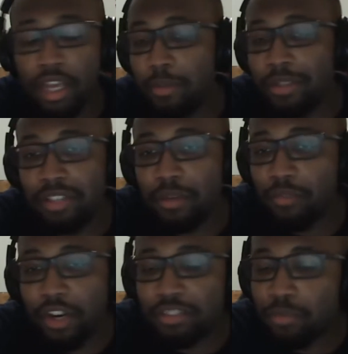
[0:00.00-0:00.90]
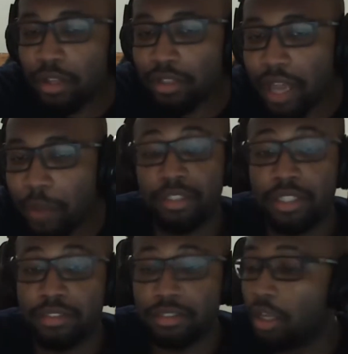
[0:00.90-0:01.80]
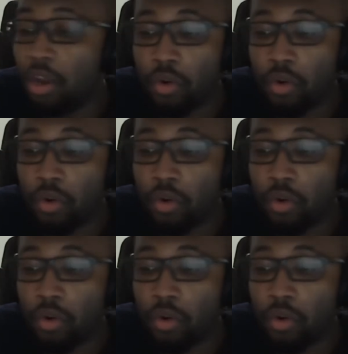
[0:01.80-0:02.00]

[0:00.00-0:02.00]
can be something very small like that. Listen,